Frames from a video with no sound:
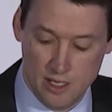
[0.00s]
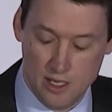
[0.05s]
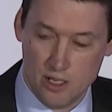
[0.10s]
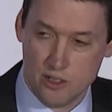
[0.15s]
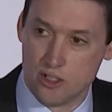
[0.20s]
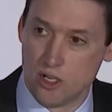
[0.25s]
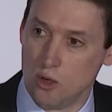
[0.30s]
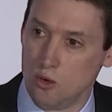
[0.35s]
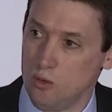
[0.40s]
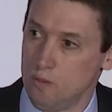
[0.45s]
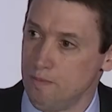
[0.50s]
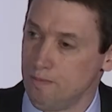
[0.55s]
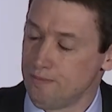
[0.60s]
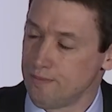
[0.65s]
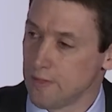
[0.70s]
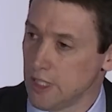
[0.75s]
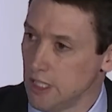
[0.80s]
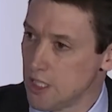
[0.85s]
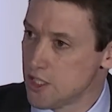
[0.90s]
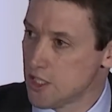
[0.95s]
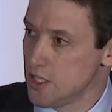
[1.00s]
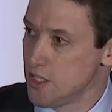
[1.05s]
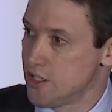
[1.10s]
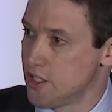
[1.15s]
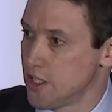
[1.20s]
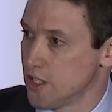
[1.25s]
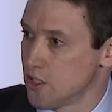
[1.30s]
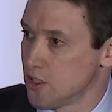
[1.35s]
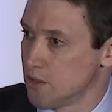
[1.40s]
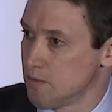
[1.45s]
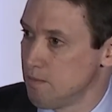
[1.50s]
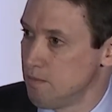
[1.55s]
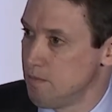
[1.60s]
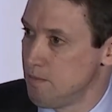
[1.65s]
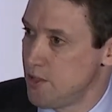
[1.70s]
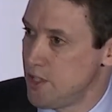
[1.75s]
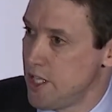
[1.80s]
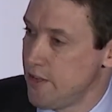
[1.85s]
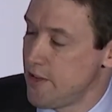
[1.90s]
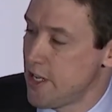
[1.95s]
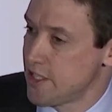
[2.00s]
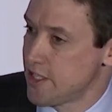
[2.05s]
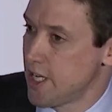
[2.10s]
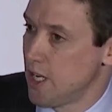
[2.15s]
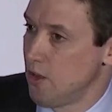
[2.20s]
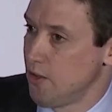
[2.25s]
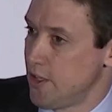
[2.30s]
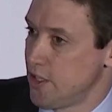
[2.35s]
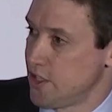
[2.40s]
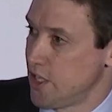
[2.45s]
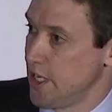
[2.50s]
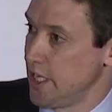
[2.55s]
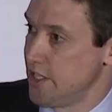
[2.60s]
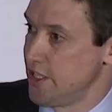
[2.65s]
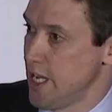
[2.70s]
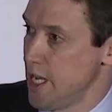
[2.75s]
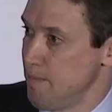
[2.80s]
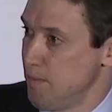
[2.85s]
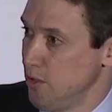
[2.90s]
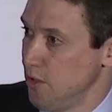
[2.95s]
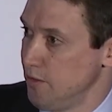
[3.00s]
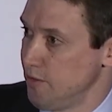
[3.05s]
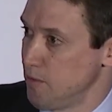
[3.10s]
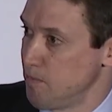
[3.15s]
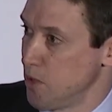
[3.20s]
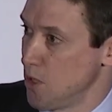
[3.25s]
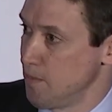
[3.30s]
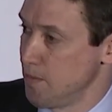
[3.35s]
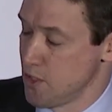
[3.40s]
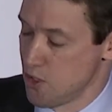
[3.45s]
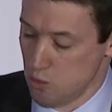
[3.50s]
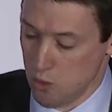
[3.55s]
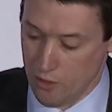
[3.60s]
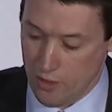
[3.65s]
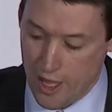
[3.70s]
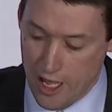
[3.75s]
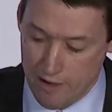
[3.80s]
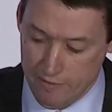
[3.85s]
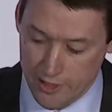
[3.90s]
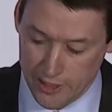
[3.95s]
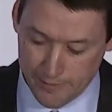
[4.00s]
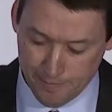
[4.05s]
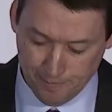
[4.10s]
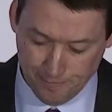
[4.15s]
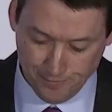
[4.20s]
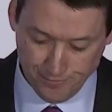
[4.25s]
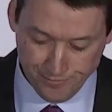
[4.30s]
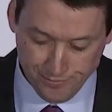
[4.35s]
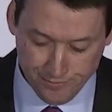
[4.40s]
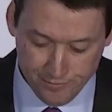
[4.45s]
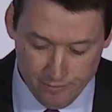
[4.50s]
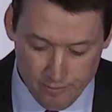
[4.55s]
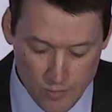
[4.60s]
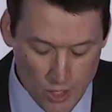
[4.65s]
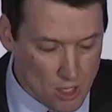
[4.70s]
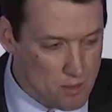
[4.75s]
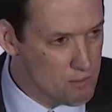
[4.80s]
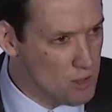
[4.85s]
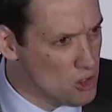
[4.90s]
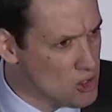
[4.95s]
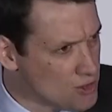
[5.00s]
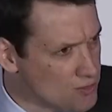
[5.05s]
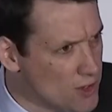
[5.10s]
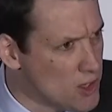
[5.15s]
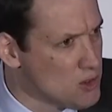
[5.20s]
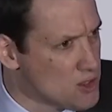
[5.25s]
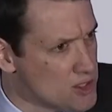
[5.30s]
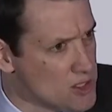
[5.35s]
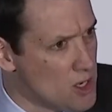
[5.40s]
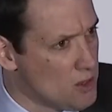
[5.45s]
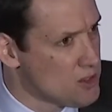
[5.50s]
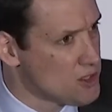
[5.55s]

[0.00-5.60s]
So let's consider CVS Health as an example of a purpose worth having. Most folks know